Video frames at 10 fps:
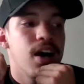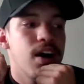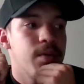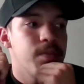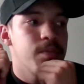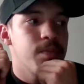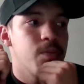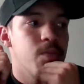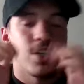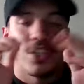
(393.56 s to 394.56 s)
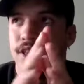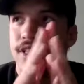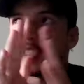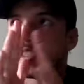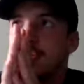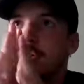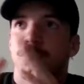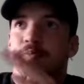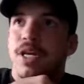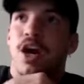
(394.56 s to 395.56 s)
um, which this
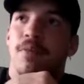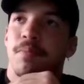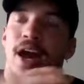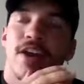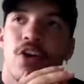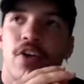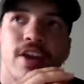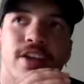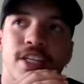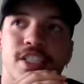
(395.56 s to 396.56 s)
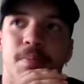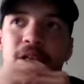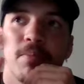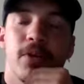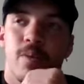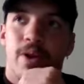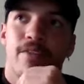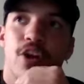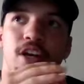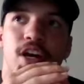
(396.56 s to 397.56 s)
goes beyond my current discipline, but
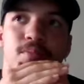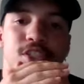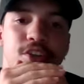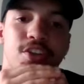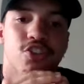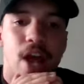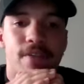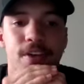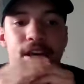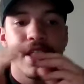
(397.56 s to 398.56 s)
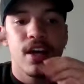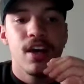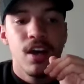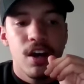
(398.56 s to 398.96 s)
whenever it comes to the trafficking